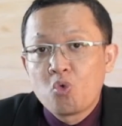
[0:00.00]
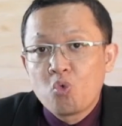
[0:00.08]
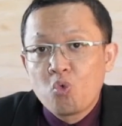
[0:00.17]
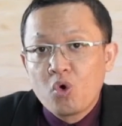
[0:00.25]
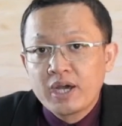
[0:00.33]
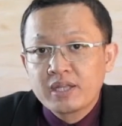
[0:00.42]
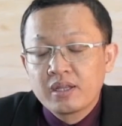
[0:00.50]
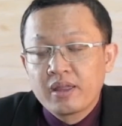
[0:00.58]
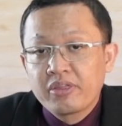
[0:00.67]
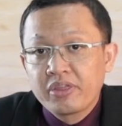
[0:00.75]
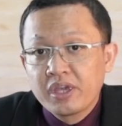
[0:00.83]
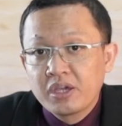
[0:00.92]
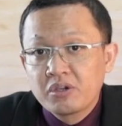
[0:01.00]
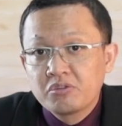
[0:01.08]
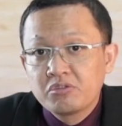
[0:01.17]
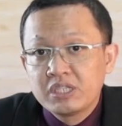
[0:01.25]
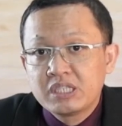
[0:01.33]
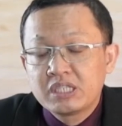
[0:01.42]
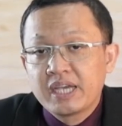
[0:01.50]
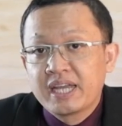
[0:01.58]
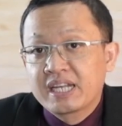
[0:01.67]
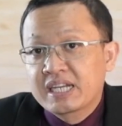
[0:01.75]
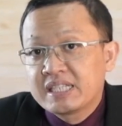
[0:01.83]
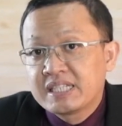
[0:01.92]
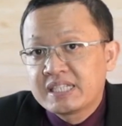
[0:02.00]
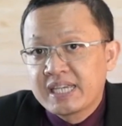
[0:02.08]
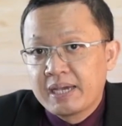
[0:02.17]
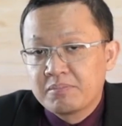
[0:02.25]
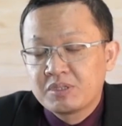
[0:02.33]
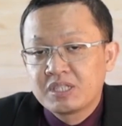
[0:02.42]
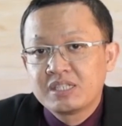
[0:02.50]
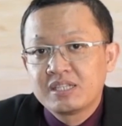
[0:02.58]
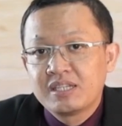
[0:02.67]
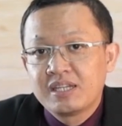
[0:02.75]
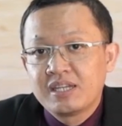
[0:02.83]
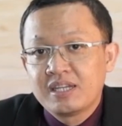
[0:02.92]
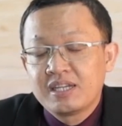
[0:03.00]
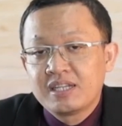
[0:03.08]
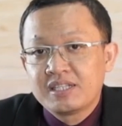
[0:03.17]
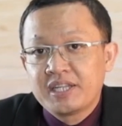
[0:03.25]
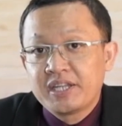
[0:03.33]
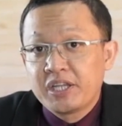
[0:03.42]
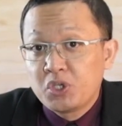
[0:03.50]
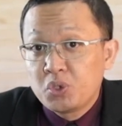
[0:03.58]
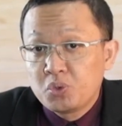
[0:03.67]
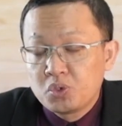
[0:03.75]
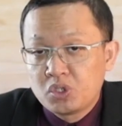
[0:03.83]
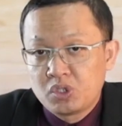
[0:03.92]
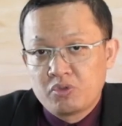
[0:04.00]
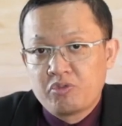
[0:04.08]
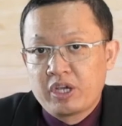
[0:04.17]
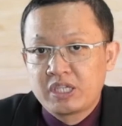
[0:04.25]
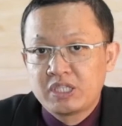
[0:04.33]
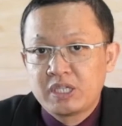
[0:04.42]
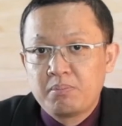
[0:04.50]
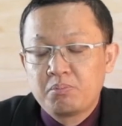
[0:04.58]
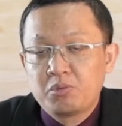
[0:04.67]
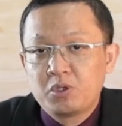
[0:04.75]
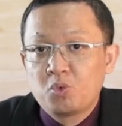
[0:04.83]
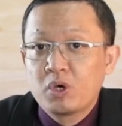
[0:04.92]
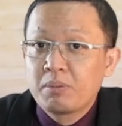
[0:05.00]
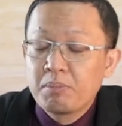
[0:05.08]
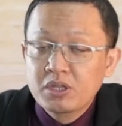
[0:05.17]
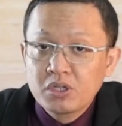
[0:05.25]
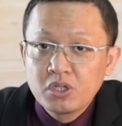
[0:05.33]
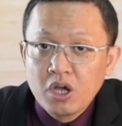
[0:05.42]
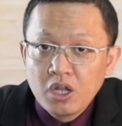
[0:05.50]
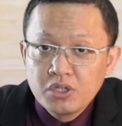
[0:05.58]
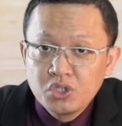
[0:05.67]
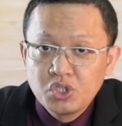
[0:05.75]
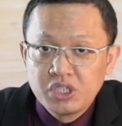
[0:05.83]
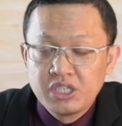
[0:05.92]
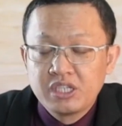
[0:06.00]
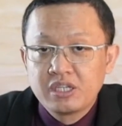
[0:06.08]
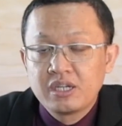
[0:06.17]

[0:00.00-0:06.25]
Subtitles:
what theories and concepts that they use, for example, what methodology,